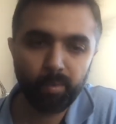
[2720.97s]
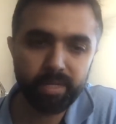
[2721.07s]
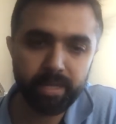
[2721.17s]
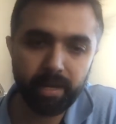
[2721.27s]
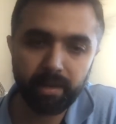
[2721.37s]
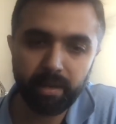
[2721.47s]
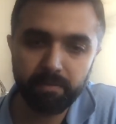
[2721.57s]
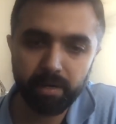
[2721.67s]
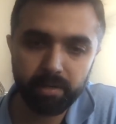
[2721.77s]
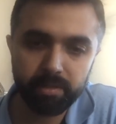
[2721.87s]
We said key
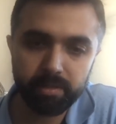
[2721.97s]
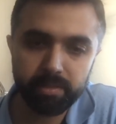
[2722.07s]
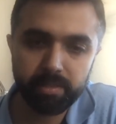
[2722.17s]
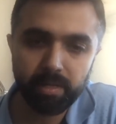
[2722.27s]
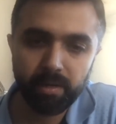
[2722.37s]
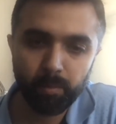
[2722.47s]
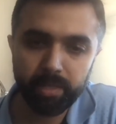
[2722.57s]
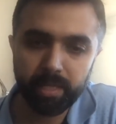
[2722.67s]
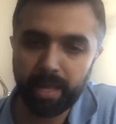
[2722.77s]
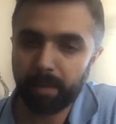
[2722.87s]
verticals
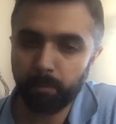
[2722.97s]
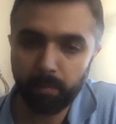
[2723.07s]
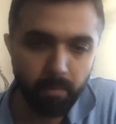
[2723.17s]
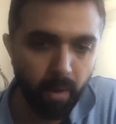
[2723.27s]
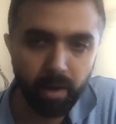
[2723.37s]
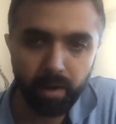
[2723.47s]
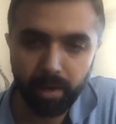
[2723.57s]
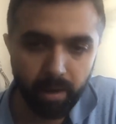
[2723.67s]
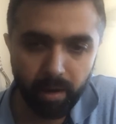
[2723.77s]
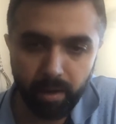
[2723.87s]
within that would be
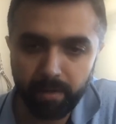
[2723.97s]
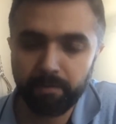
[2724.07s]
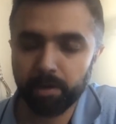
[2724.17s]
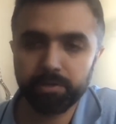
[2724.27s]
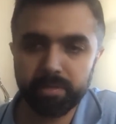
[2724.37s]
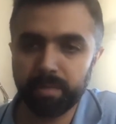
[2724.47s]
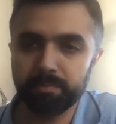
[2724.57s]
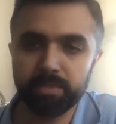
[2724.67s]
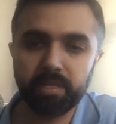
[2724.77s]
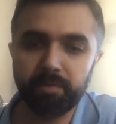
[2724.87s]
marketing and R&D functions.
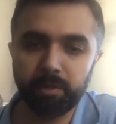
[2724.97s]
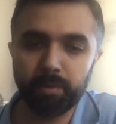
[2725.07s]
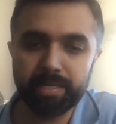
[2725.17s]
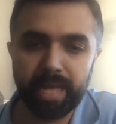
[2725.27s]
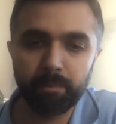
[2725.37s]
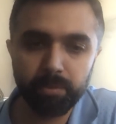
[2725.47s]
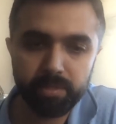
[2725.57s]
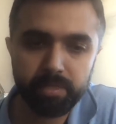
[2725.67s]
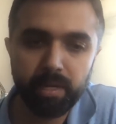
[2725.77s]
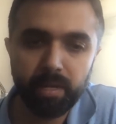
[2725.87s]
I'm just giving you
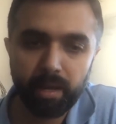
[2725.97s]
examples.